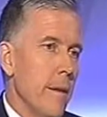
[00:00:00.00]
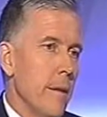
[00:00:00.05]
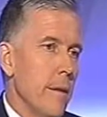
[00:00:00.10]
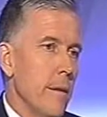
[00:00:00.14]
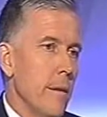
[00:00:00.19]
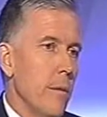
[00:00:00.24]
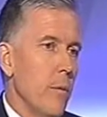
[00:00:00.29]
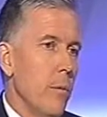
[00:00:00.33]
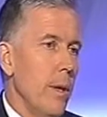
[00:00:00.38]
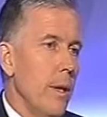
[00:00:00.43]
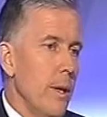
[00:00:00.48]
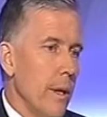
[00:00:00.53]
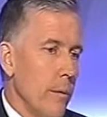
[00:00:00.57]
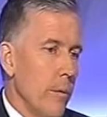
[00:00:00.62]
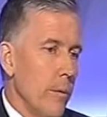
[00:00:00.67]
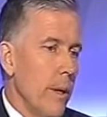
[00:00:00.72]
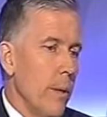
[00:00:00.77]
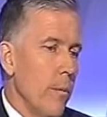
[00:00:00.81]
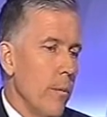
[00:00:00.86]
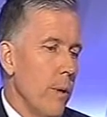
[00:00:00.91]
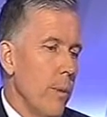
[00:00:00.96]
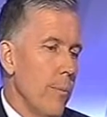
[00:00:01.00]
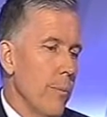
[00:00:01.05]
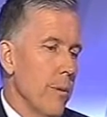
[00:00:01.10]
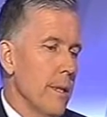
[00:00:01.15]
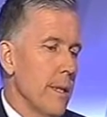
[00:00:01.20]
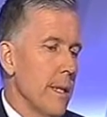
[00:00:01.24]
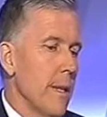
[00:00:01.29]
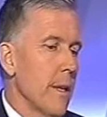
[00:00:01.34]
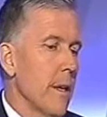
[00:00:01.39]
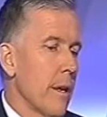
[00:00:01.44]
We
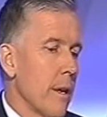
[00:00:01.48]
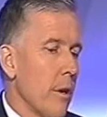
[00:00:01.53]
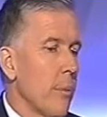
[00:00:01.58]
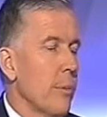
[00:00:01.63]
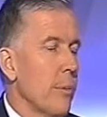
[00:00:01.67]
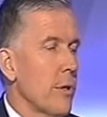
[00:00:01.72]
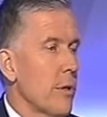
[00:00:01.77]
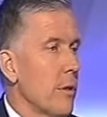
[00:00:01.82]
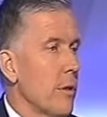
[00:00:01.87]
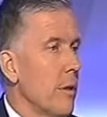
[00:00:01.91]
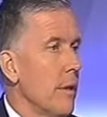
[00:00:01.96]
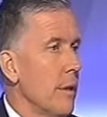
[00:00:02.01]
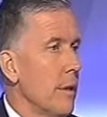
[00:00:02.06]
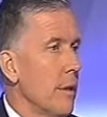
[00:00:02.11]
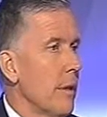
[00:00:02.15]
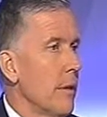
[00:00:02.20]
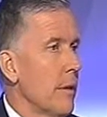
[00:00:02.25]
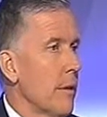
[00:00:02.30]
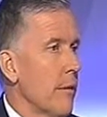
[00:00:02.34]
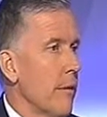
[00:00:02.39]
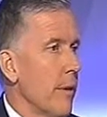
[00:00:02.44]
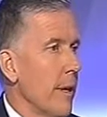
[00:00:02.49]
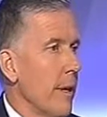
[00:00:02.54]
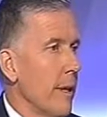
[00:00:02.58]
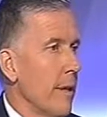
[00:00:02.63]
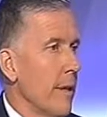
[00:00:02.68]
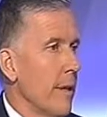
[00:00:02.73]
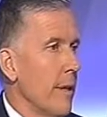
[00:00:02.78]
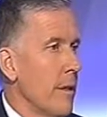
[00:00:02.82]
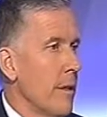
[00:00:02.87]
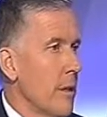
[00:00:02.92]
presented an opportunity to create
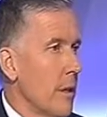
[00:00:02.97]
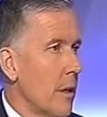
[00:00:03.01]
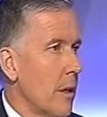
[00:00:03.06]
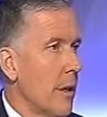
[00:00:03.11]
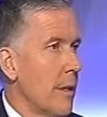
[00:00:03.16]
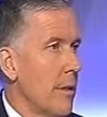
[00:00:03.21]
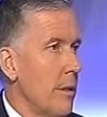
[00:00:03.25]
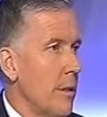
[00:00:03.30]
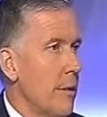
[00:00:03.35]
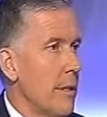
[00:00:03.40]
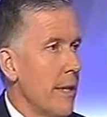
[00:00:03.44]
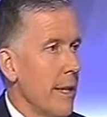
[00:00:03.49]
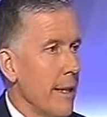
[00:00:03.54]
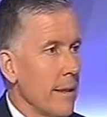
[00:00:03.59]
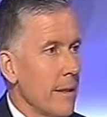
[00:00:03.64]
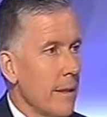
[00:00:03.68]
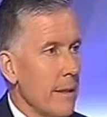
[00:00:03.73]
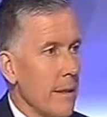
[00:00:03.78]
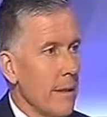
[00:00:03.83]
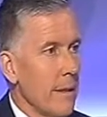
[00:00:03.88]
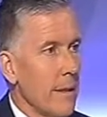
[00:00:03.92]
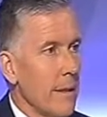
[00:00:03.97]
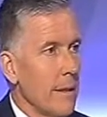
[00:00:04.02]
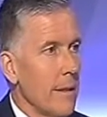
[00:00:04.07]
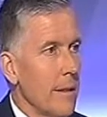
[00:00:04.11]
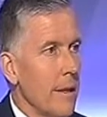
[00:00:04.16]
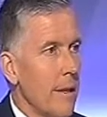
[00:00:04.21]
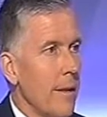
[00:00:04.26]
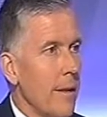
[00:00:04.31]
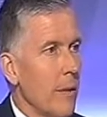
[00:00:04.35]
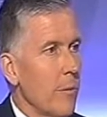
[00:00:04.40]
an entire new town centre,
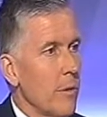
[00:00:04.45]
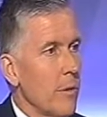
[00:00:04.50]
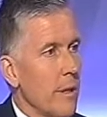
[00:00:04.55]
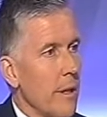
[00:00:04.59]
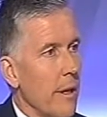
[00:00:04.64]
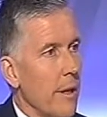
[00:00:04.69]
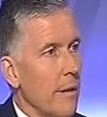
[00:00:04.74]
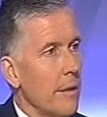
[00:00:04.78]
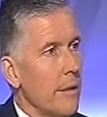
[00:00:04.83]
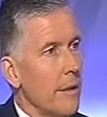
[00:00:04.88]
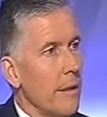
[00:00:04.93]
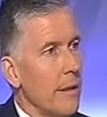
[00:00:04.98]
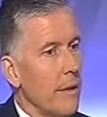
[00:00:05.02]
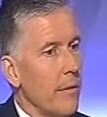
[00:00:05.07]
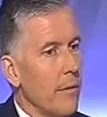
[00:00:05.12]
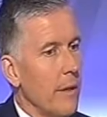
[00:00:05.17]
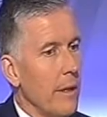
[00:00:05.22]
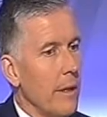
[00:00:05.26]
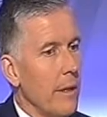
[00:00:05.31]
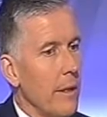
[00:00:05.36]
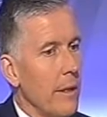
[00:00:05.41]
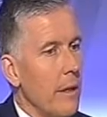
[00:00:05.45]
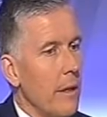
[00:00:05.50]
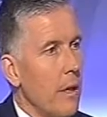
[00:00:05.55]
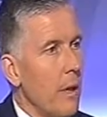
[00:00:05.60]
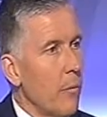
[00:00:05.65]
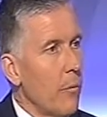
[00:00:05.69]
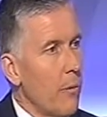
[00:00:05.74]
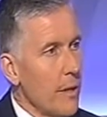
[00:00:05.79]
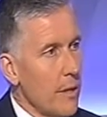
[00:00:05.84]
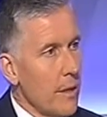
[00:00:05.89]
and that was going to deliver
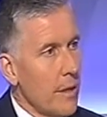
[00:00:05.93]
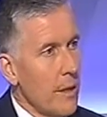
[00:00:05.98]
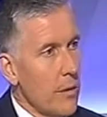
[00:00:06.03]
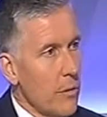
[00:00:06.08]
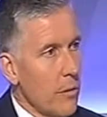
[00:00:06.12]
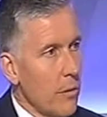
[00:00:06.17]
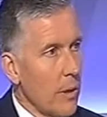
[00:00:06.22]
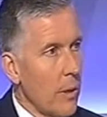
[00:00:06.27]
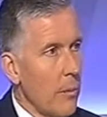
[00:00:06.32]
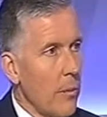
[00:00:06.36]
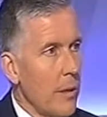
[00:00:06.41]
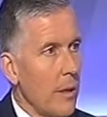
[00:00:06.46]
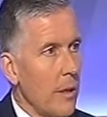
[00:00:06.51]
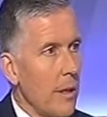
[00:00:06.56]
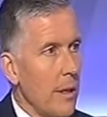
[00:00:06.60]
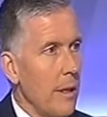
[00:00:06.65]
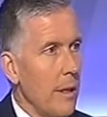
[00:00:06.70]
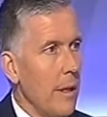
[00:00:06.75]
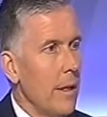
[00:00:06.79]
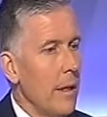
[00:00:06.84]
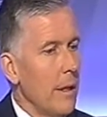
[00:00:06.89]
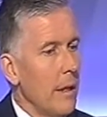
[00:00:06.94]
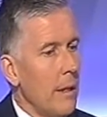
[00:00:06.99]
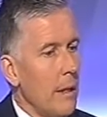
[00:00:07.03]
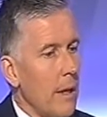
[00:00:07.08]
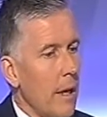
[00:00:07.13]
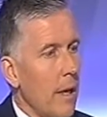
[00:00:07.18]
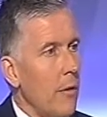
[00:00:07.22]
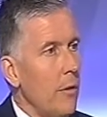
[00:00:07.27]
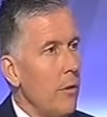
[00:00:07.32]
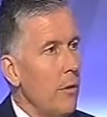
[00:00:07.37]
a residential community,
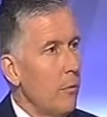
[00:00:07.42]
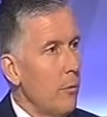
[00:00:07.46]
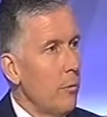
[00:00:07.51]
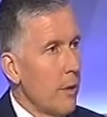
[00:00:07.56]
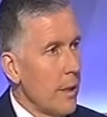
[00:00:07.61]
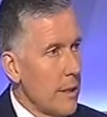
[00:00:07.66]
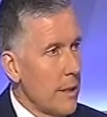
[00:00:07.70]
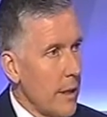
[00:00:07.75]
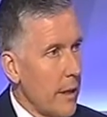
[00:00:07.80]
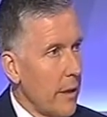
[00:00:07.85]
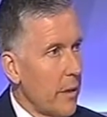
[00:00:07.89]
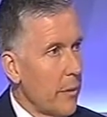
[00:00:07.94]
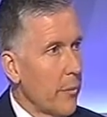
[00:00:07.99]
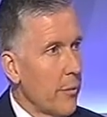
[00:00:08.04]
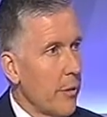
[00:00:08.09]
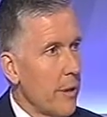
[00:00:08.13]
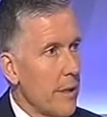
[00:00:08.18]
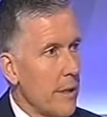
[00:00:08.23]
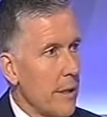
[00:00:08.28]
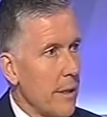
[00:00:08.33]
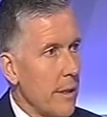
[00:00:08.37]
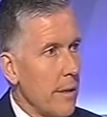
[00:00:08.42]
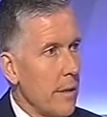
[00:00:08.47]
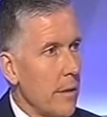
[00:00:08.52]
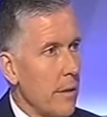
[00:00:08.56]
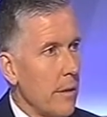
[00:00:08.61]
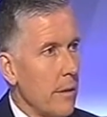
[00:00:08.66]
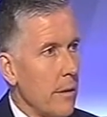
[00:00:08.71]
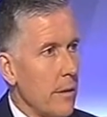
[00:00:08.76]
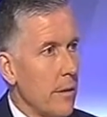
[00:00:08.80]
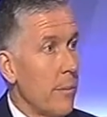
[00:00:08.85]
a new retail precinct
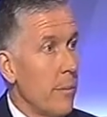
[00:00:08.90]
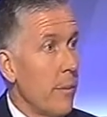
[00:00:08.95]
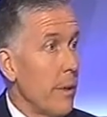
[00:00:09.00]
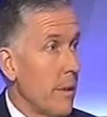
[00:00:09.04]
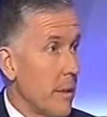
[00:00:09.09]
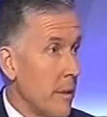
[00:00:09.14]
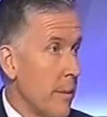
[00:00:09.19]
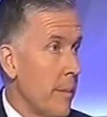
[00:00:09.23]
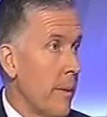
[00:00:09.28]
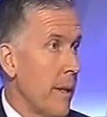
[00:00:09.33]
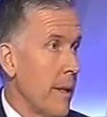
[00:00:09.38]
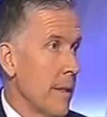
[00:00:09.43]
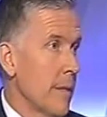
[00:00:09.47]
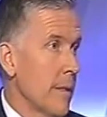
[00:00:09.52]
to meet the demands